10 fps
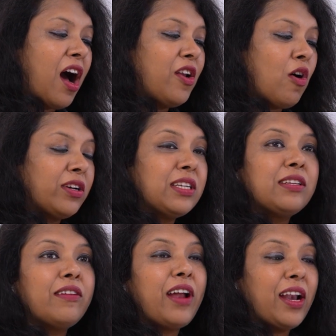Our
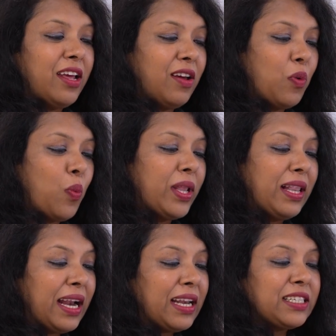doctors are ready
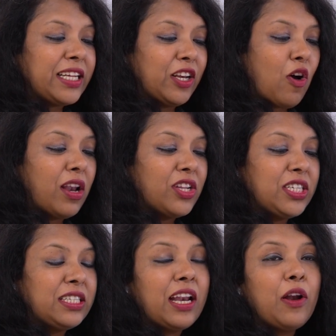with latest
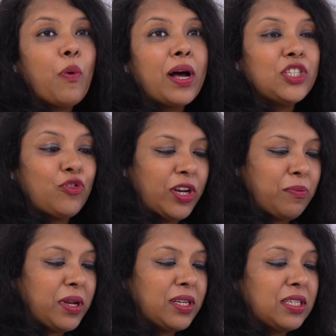technologies and advanced
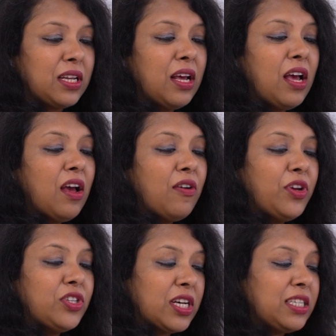treatments.
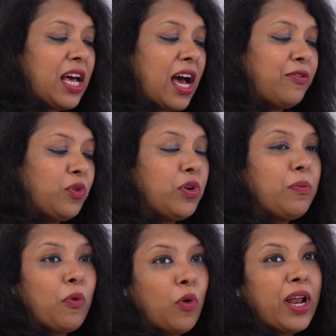we just have to
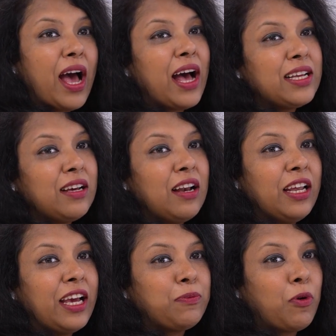report as
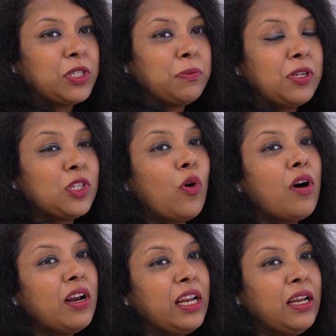early as possible. So
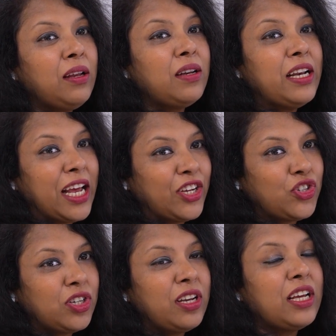early
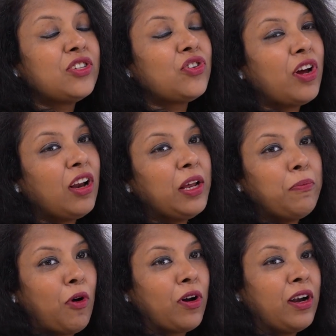detection is really
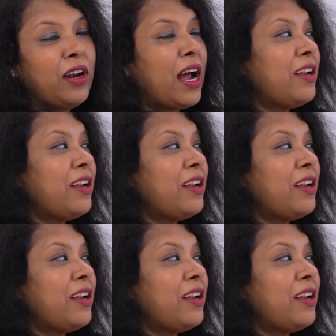important.